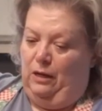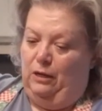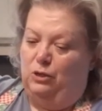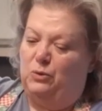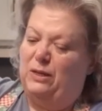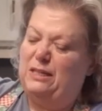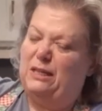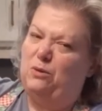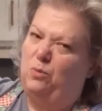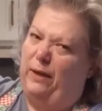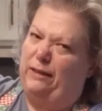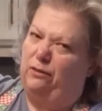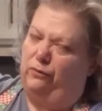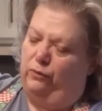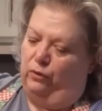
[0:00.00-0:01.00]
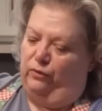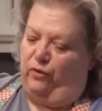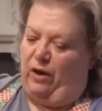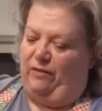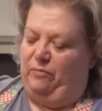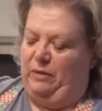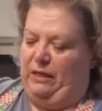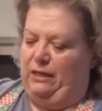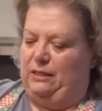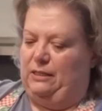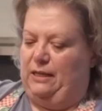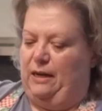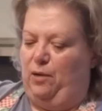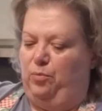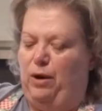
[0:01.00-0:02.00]
So I didn't wait the full 5 minutes
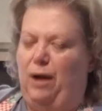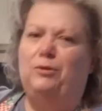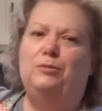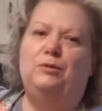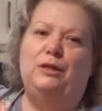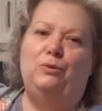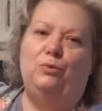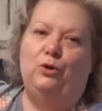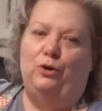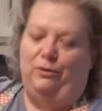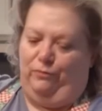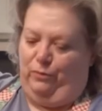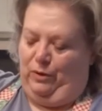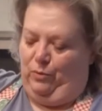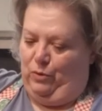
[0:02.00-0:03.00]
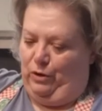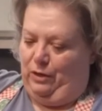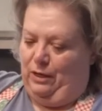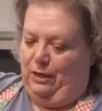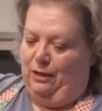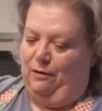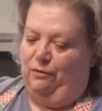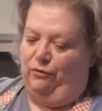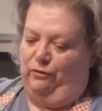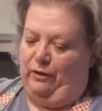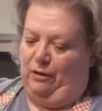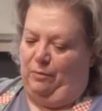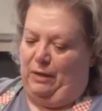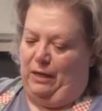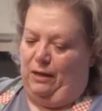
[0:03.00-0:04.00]
that I probably would if we weren't
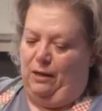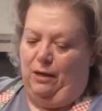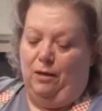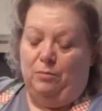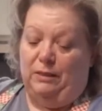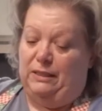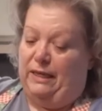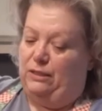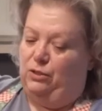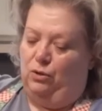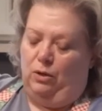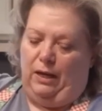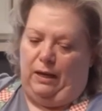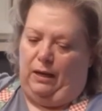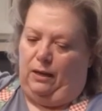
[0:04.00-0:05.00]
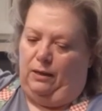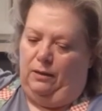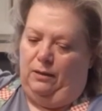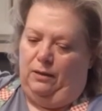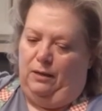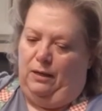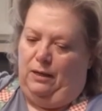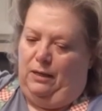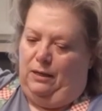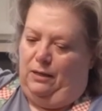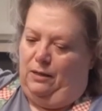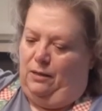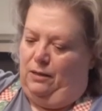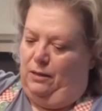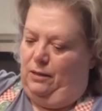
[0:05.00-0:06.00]
filming. But that's okay.
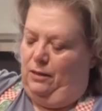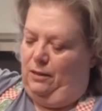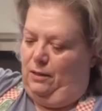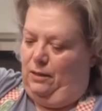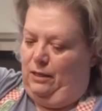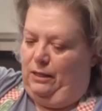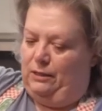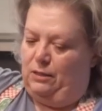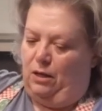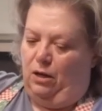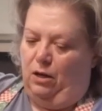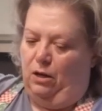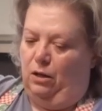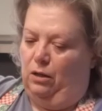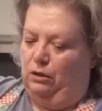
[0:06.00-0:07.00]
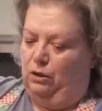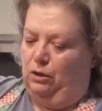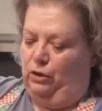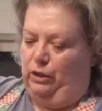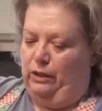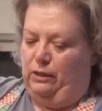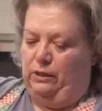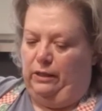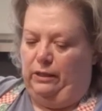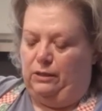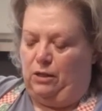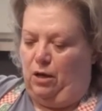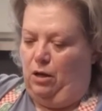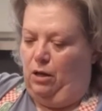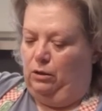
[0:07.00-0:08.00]
It's all good.
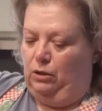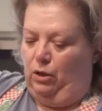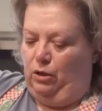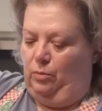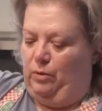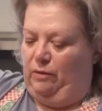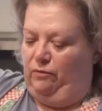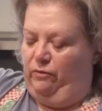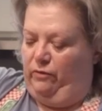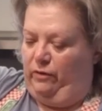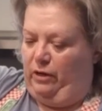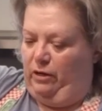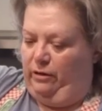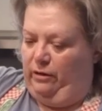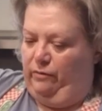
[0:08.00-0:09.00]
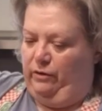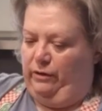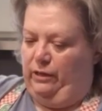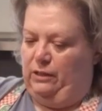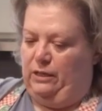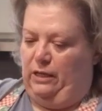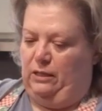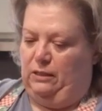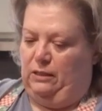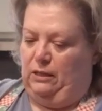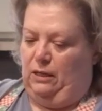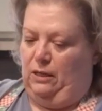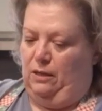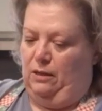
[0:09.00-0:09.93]
It's all going to be very, very tasty.